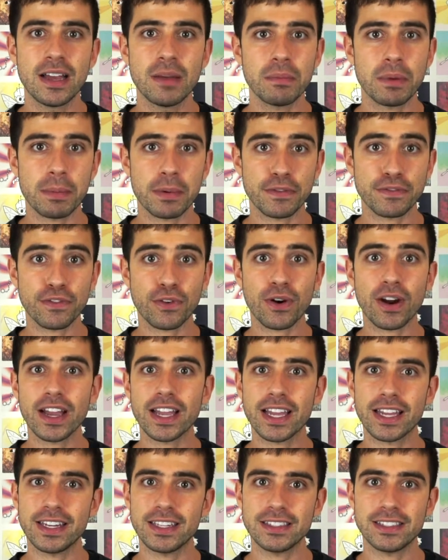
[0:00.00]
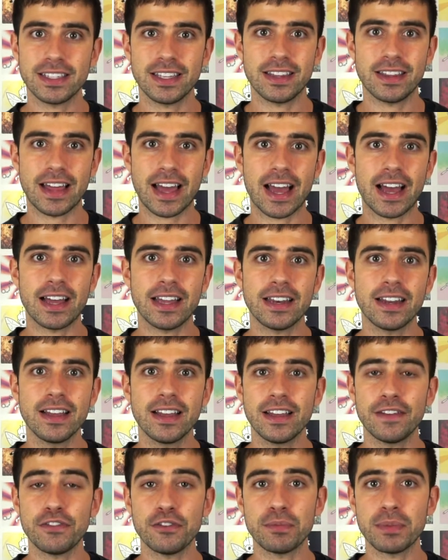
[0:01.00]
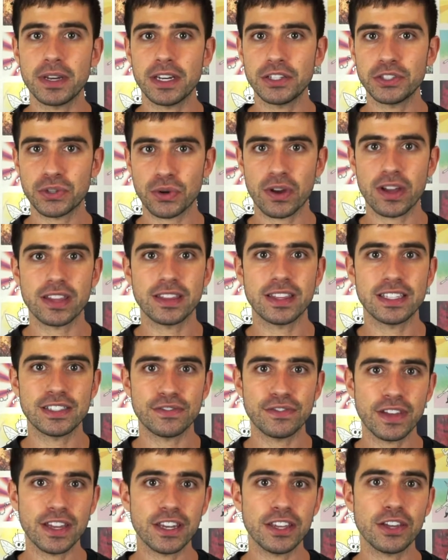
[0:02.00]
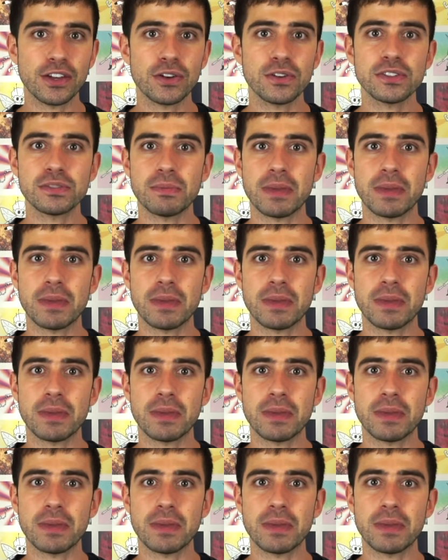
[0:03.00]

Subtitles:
But before I get into that, if you've been enjoying these videos,